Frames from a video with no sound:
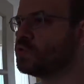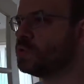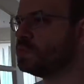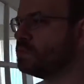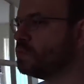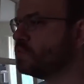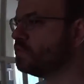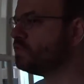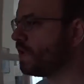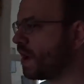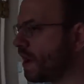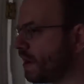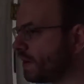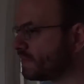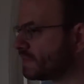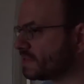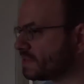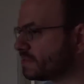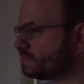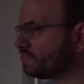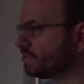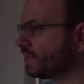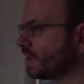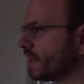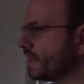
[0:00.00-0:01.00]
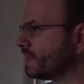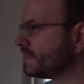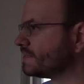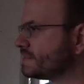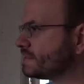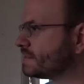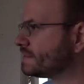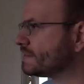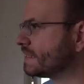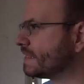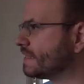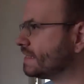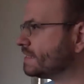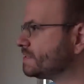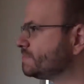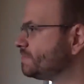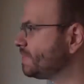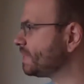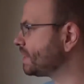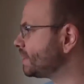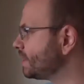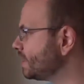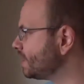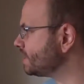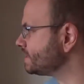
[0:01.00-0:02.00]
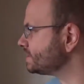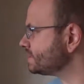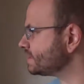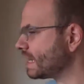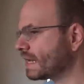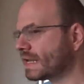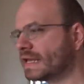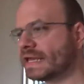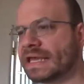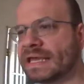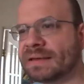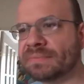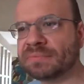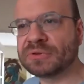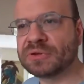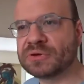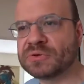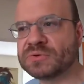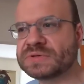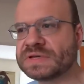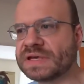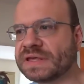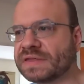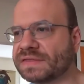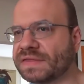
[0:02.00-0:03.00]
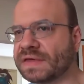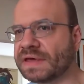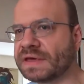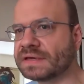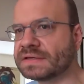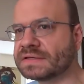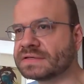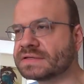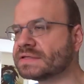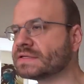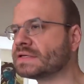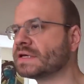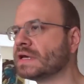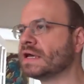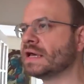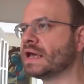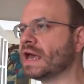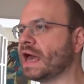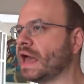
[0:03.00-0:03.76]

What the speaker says: move out of this place is because I keep losing things.